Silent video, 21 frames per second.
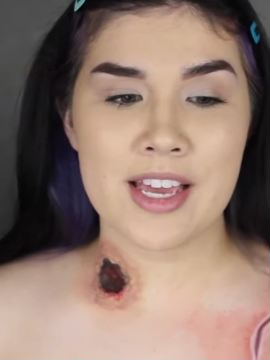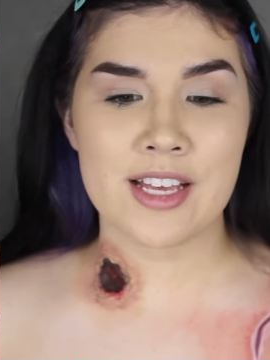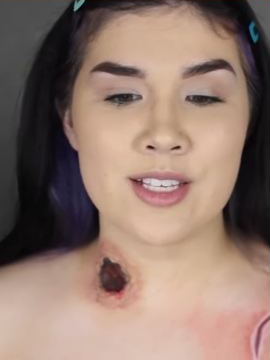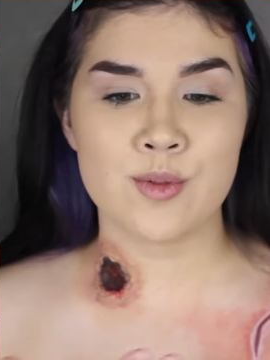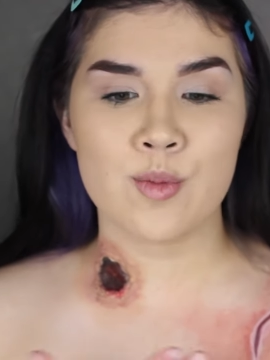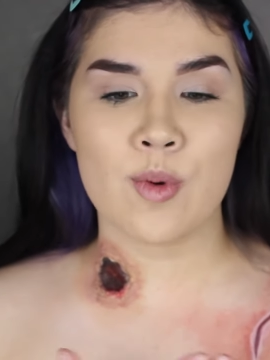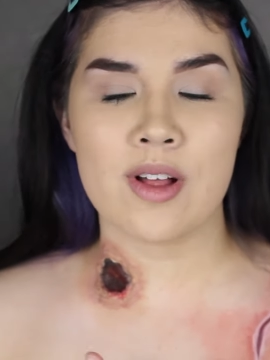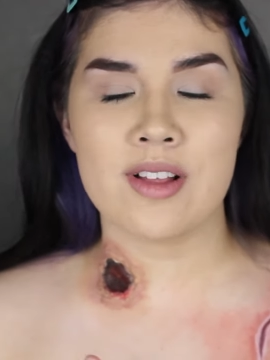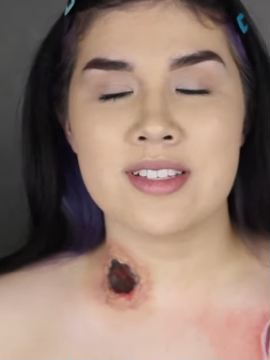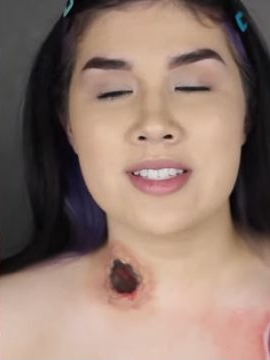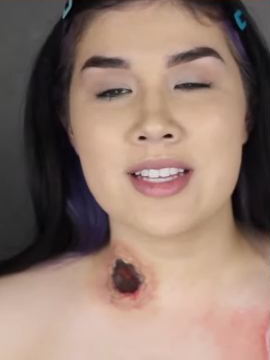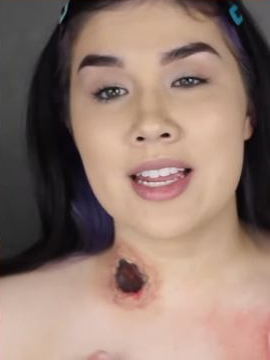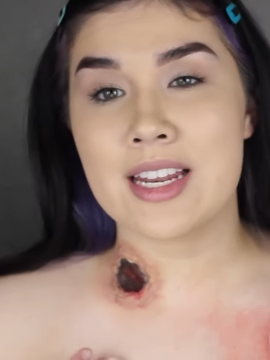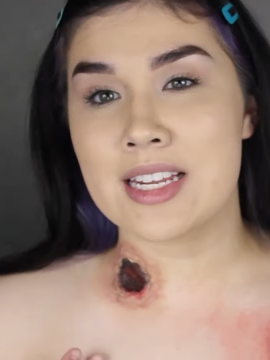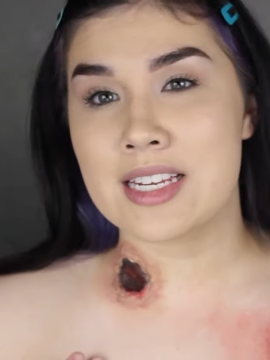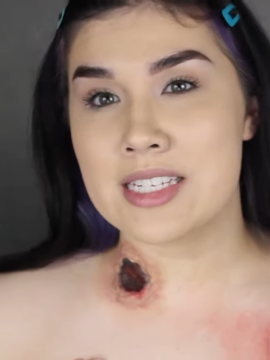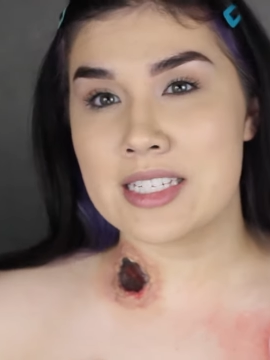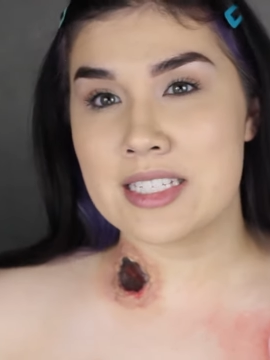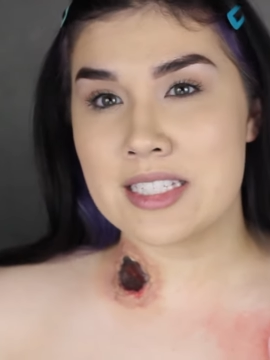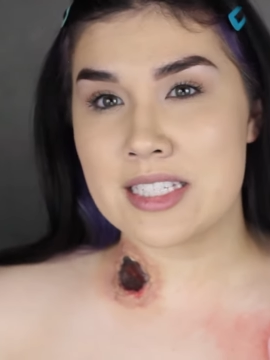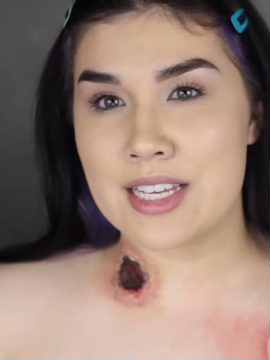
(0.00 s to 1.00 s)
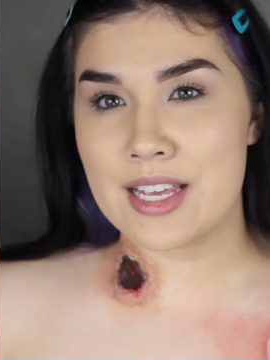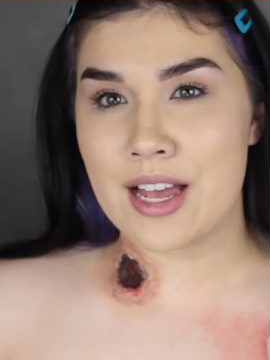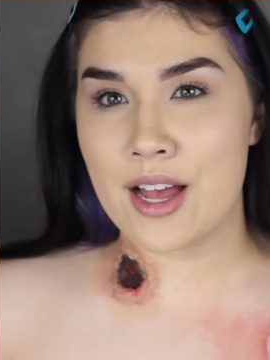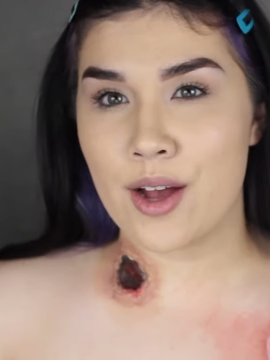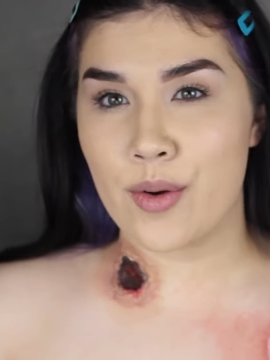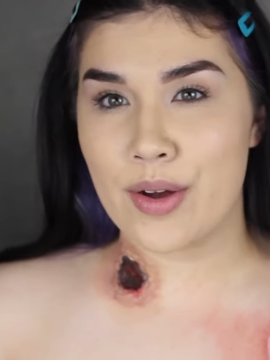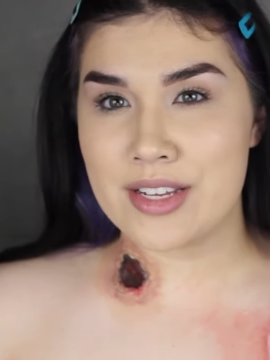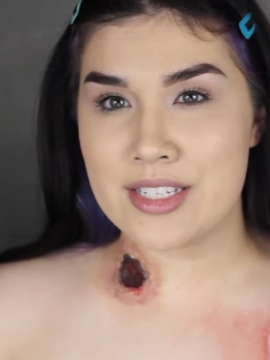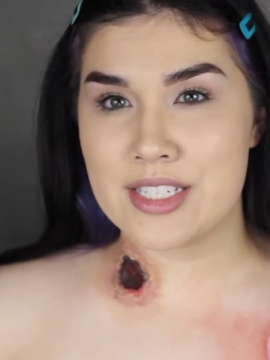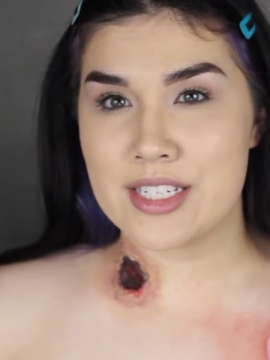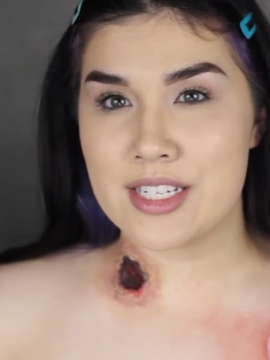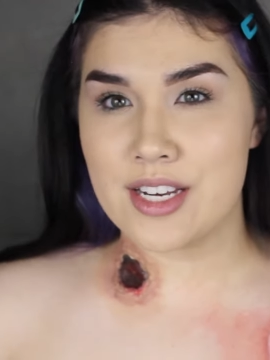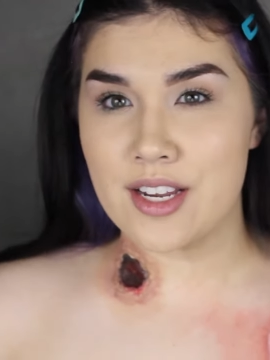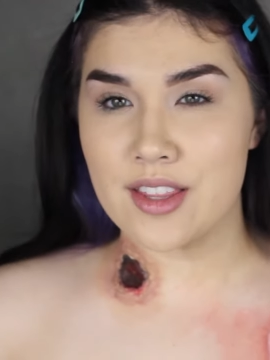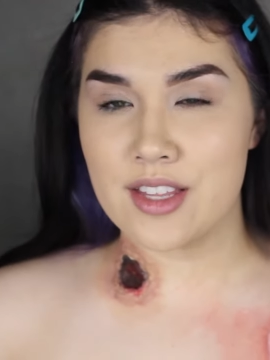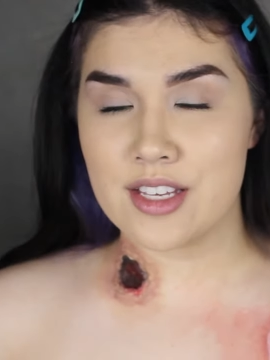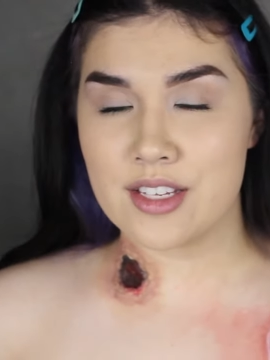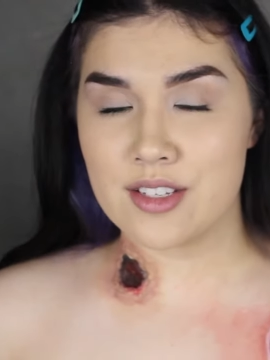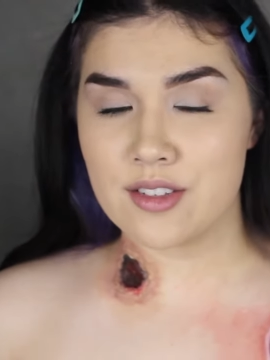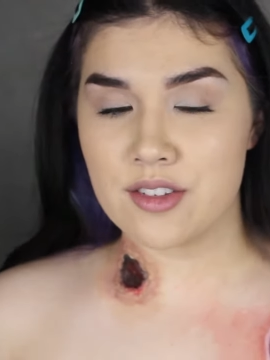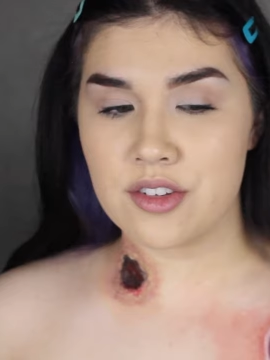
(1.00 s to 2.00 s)
as well as getting to see how I did
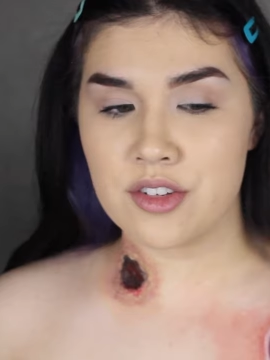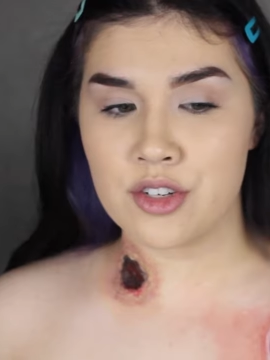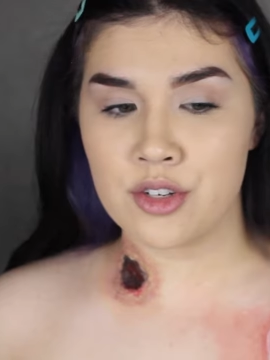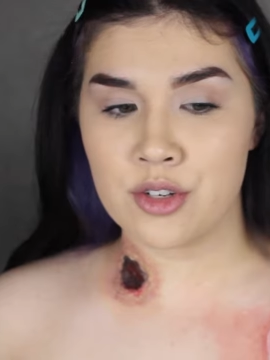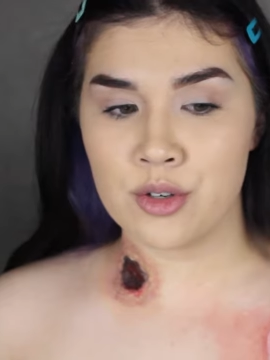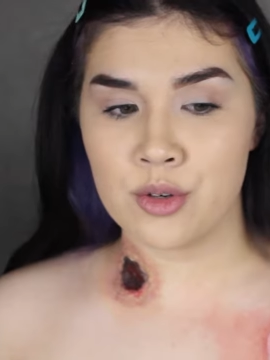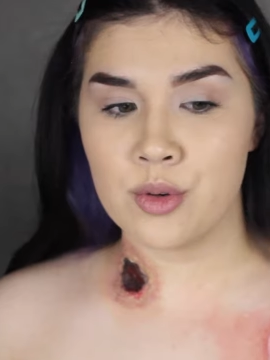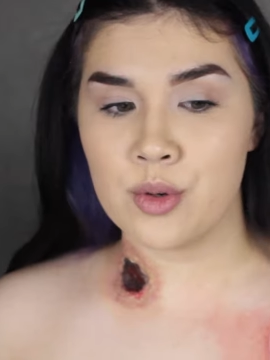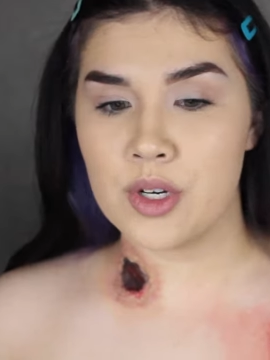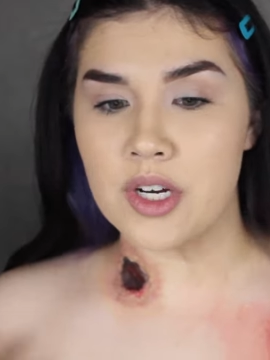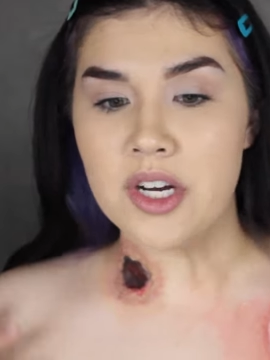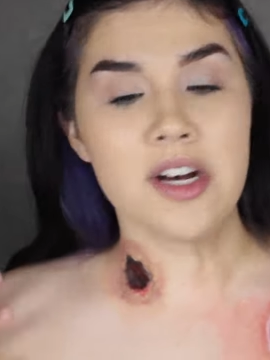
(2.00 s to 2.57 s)
these two